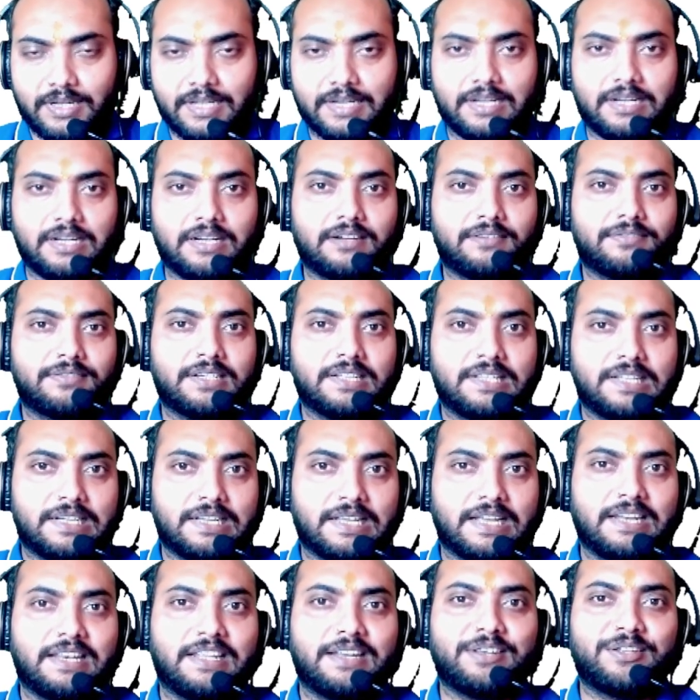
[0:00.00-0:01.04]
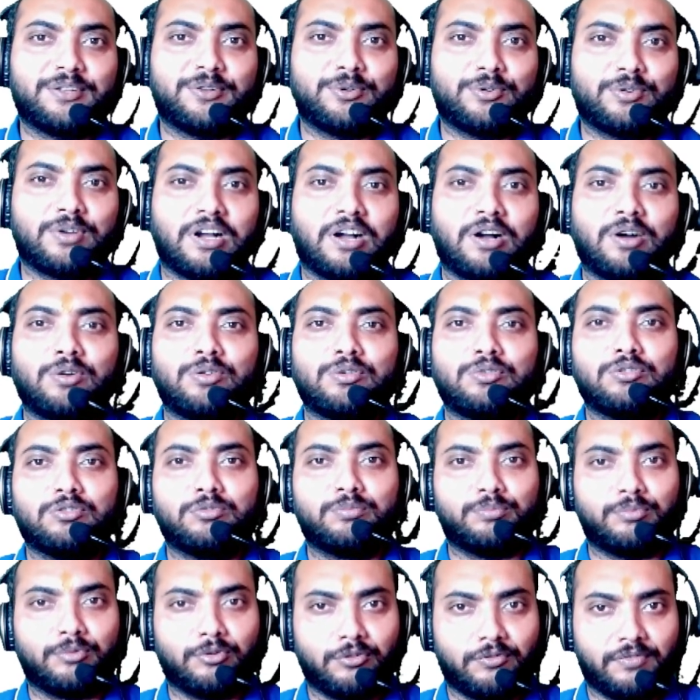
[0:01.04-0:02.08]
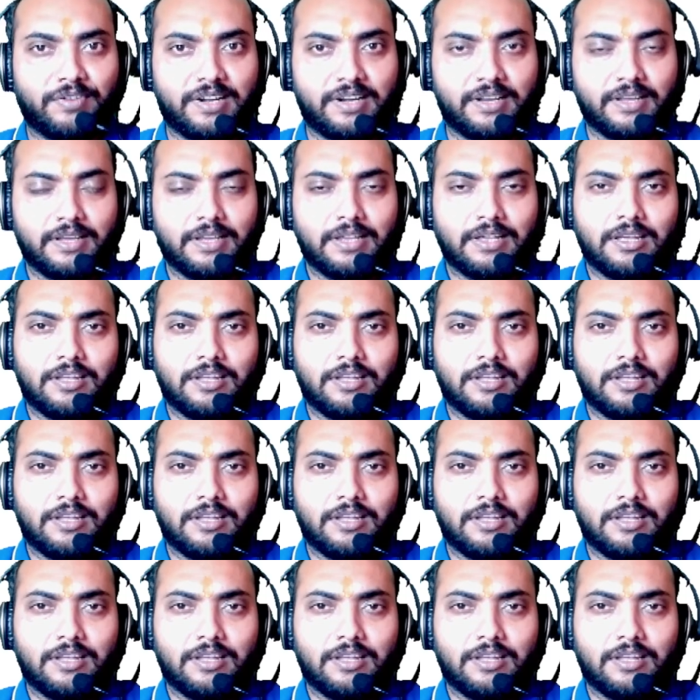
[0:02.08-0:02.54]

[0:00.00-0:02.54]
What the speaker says: and after that I'll let you know how to prove it.